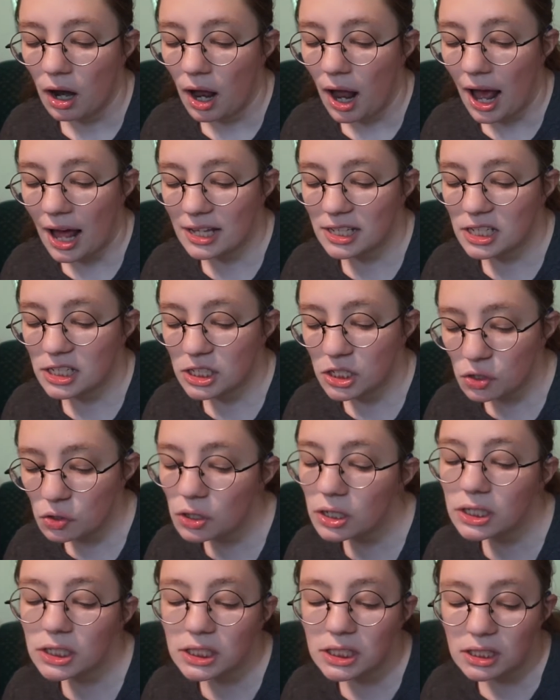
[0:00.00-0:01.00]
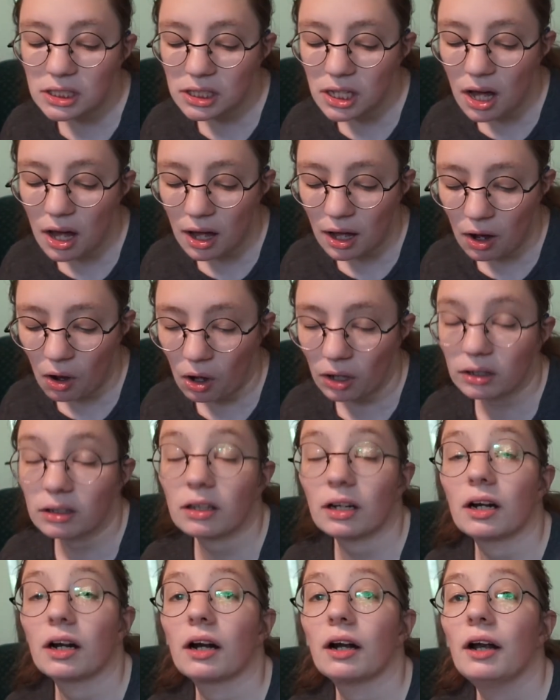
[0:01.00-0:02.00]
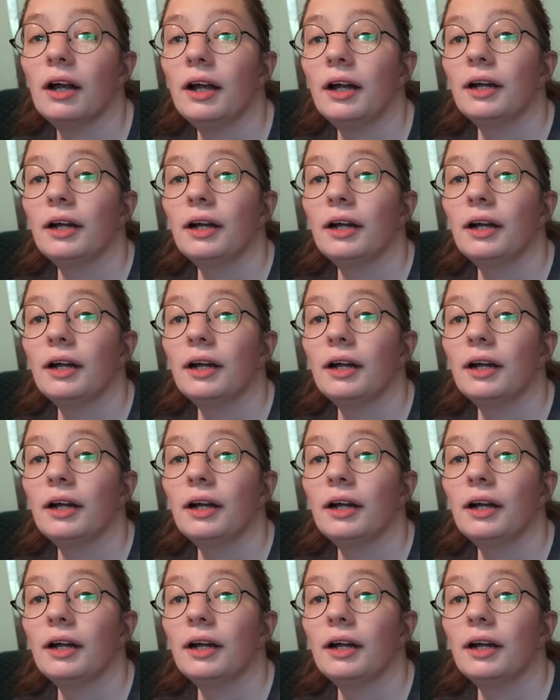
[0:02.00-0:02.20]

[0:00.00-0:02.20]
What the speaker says: As soon as the author